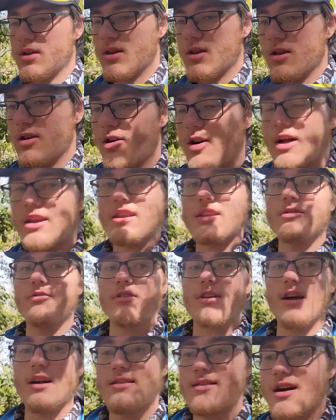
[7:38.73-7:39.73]
You know, I didn't
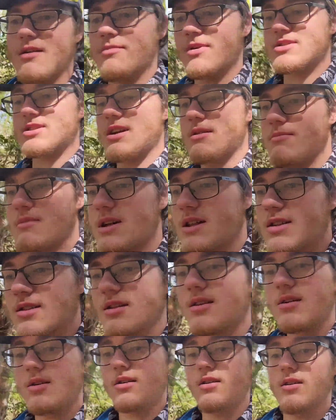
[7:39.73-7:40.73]
realize how much I
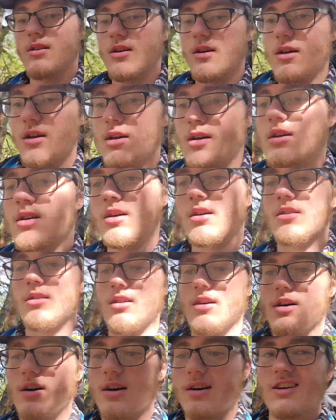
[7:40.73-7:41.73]
missed
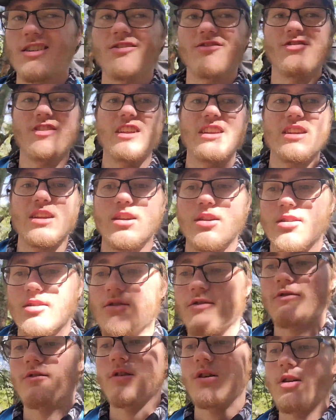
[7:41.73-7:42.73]
the convenience
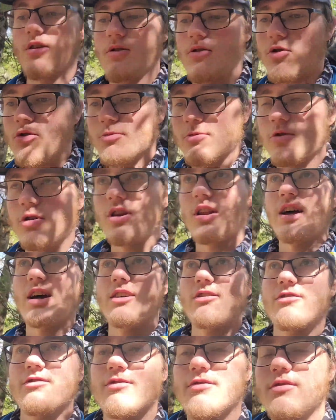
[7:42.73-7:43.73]
of normal
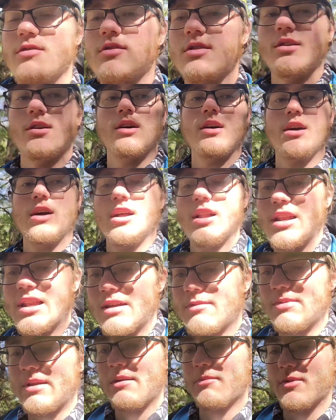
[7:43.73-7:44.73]
life,
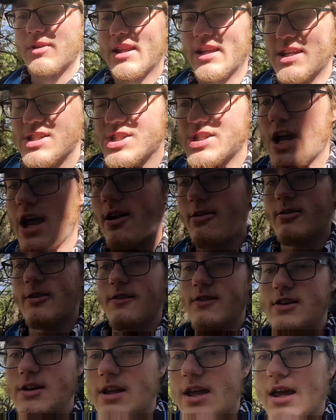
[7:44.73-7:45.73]
like being able to take a shower
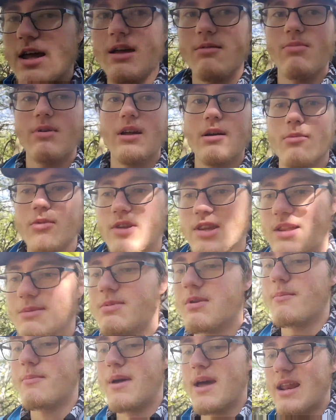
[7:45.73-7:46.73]
every day, being able to sleep
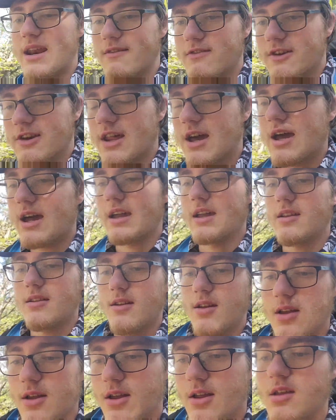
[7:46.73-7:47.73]
in a bed every night,
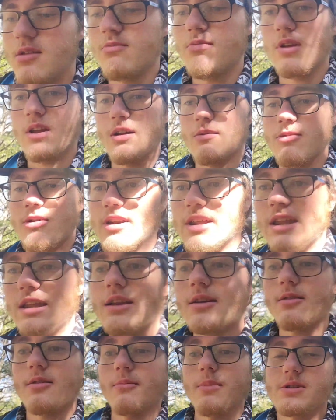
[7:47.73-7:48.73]
being able to
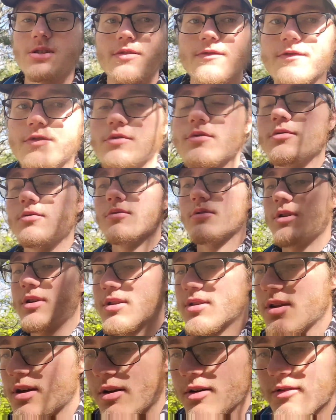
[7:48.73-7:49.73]
eat a bunch of food and
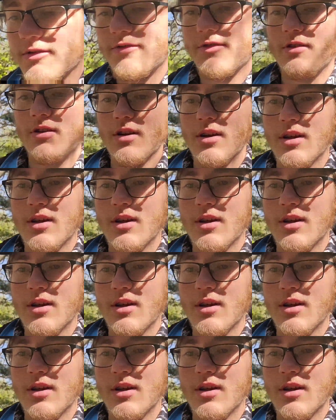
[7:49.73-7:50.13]
stuff.